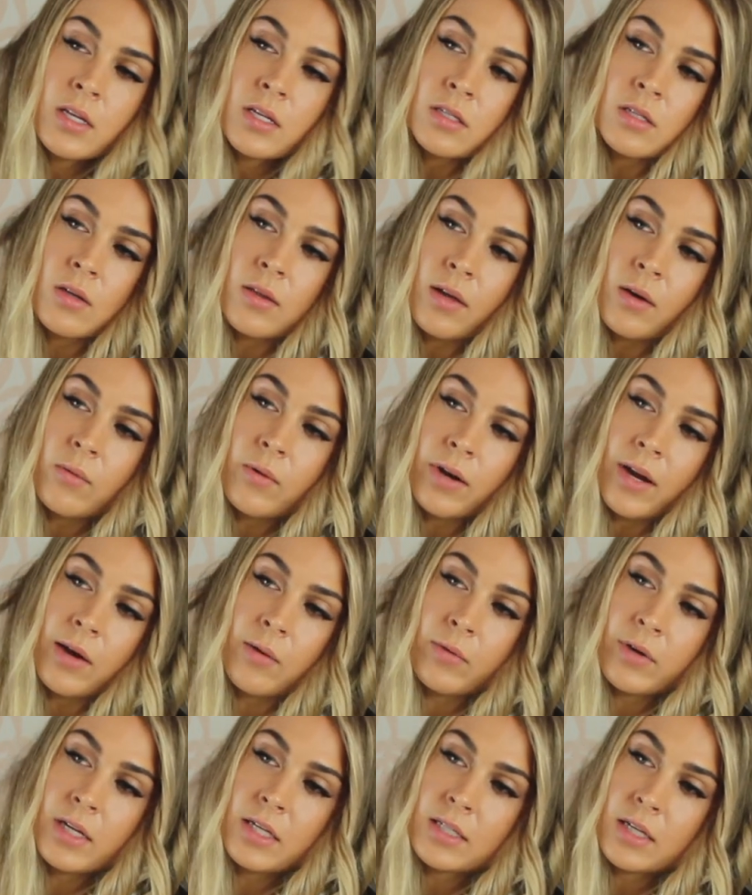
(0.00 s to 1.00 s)
so that when I
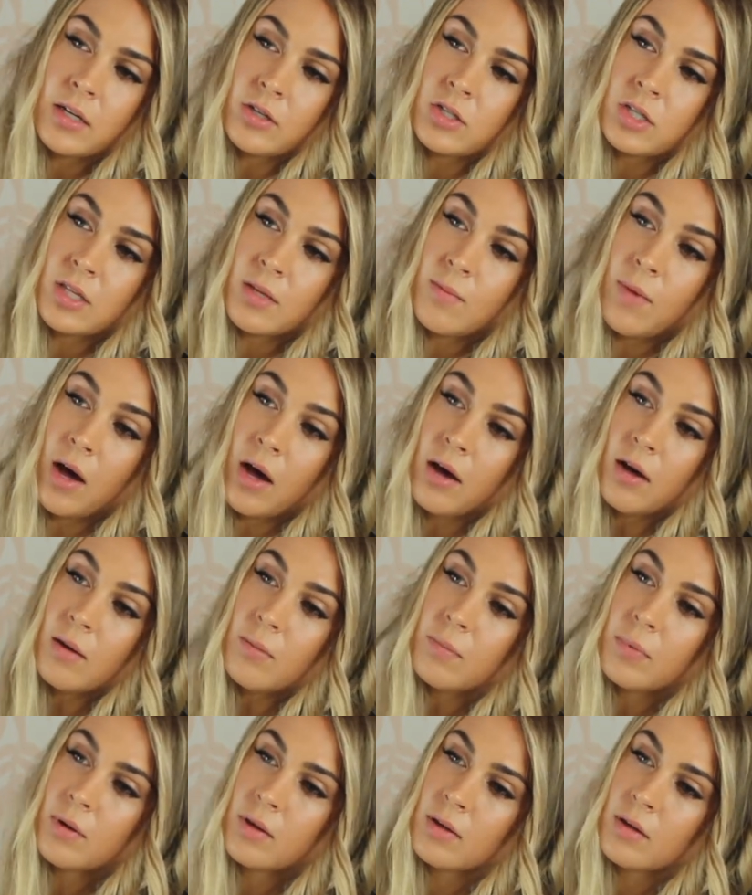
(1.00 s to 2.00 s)
retouch them
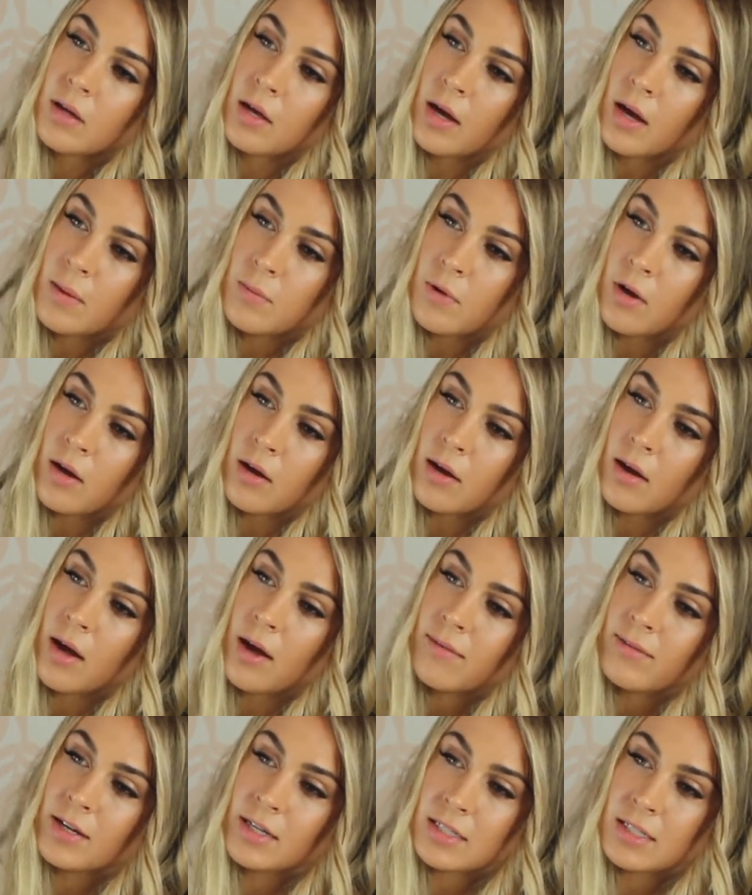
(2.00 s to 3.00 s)
up, I'm not
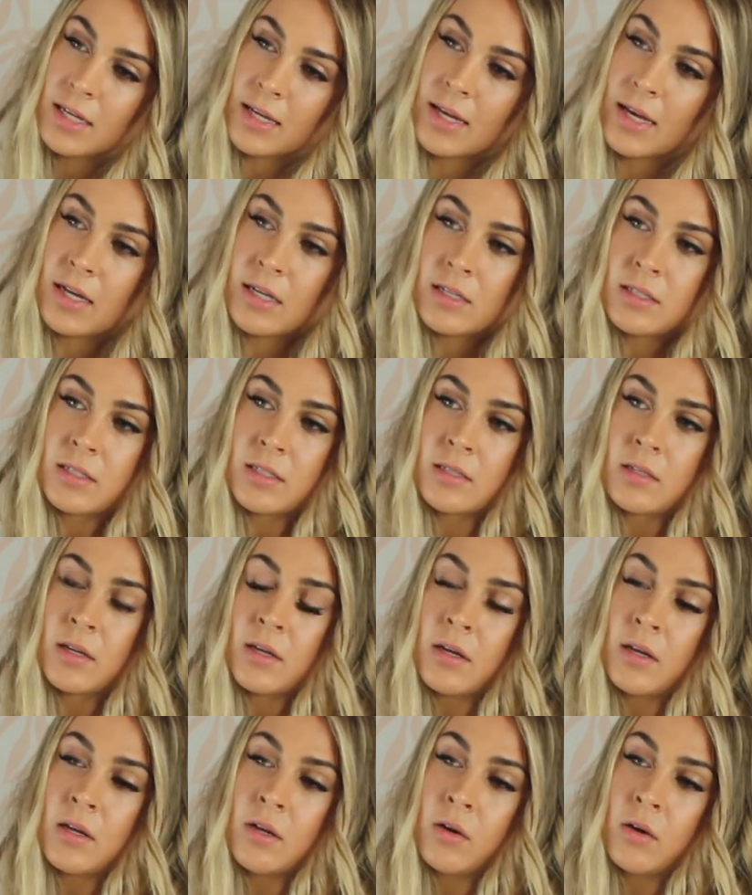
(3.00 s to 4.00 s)
having to guess
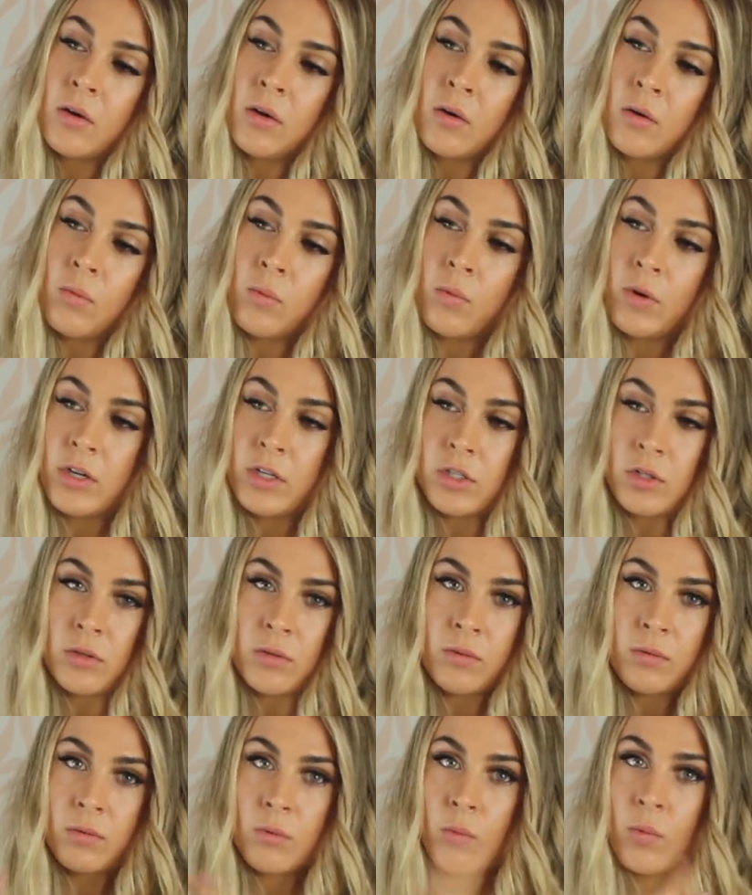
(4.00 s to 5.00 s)
which
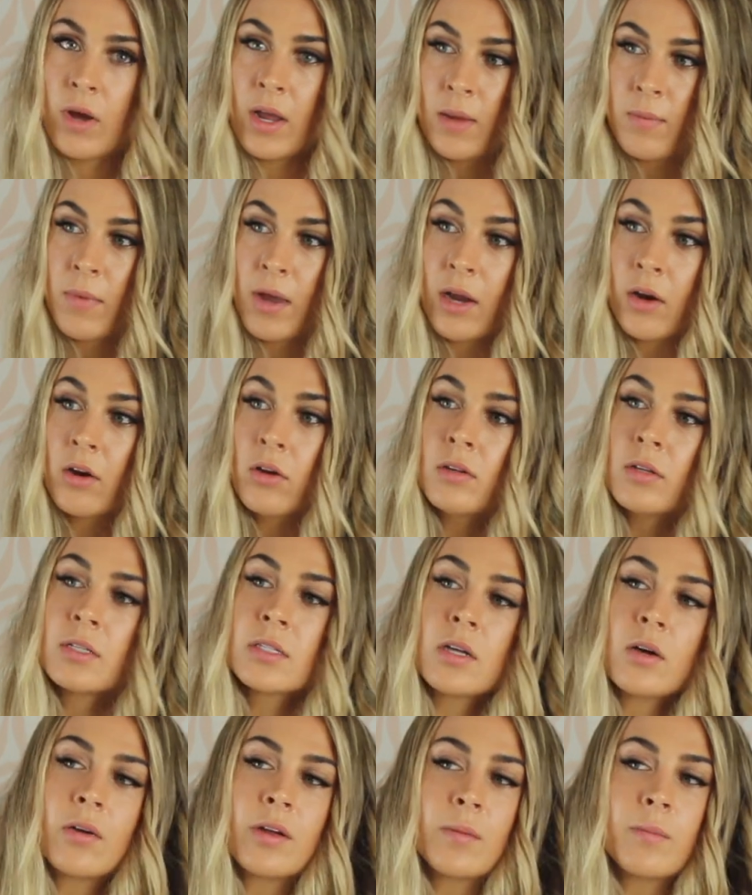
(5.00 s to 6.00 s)
way my curl is
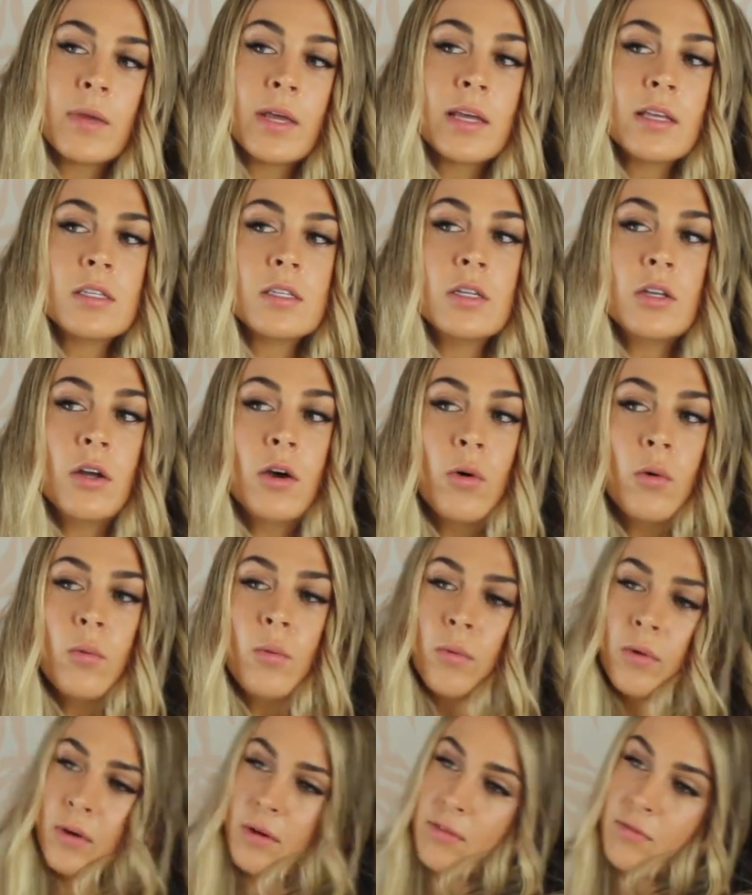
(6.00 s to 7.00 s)
going, because you know,
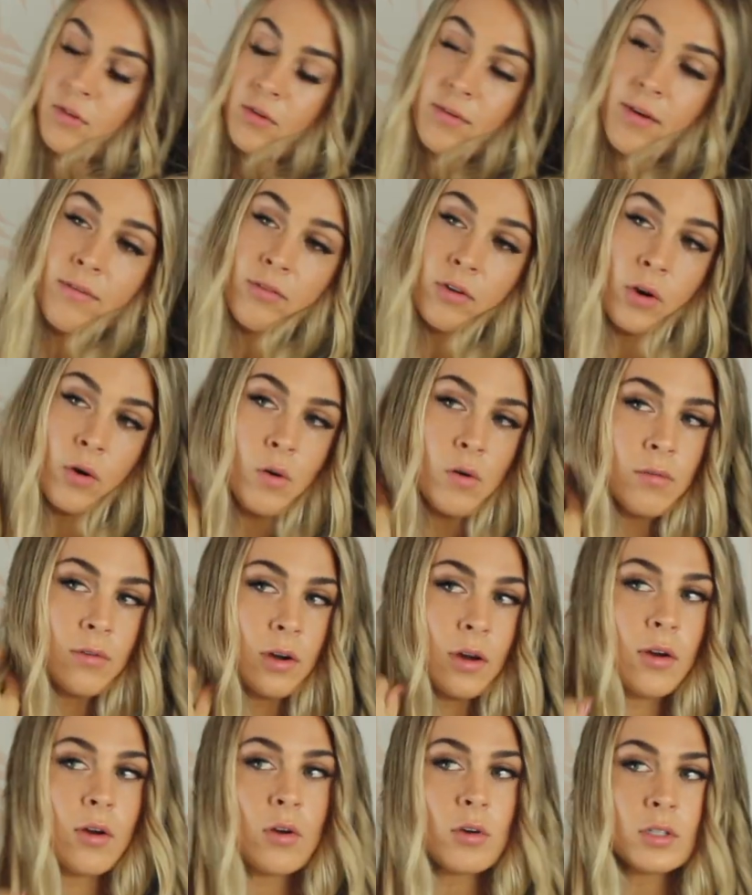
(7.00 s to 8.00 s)
if you've ever over
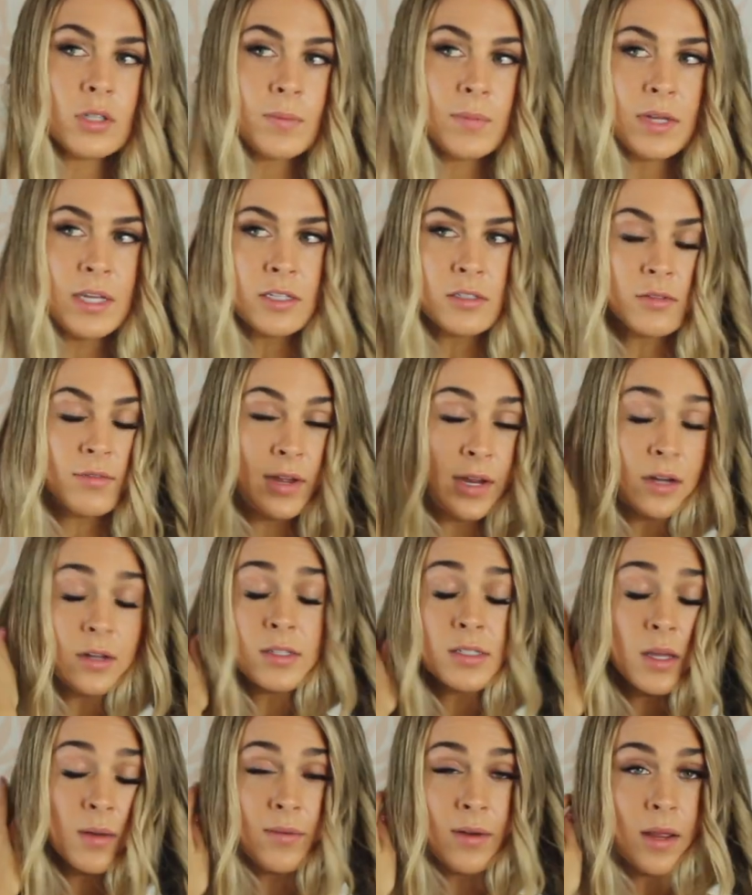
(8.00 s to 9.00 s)
curled a piece of hair,
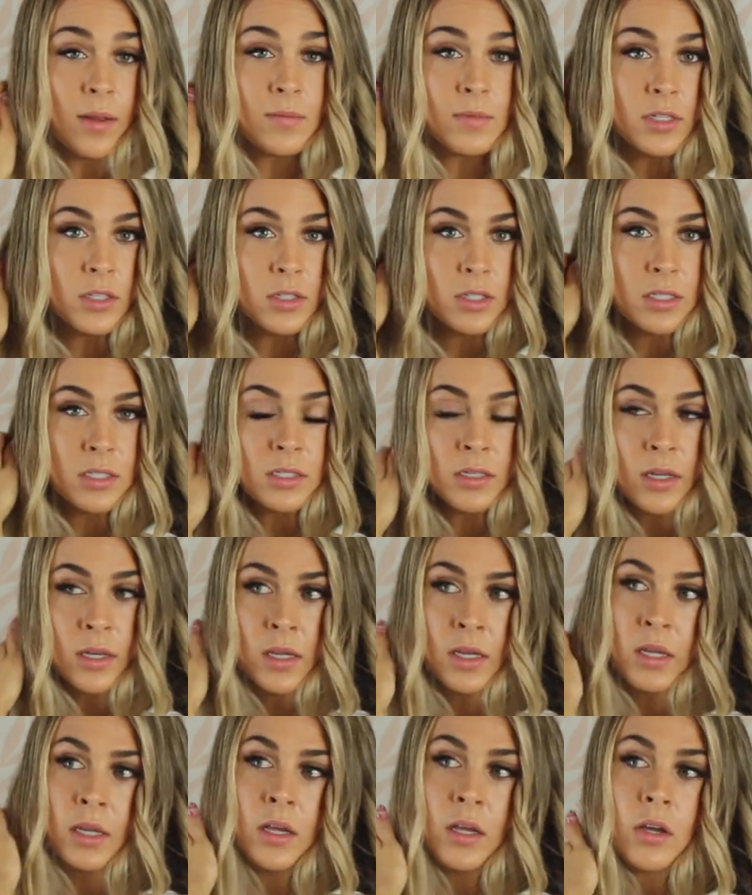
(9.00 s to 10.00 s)
sometimes it just
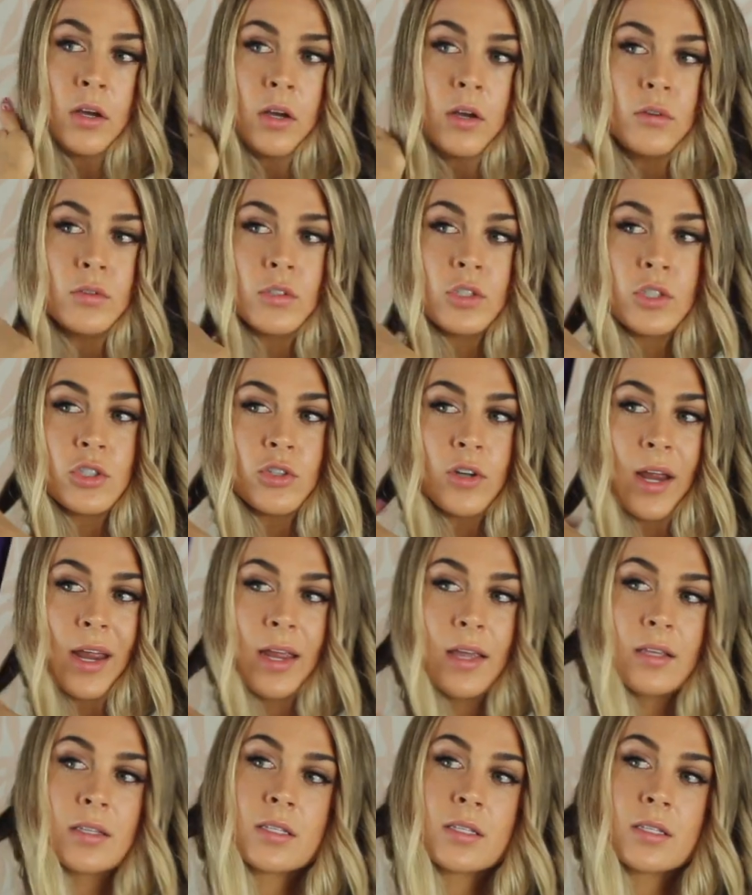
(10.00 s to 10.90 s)
goes straight.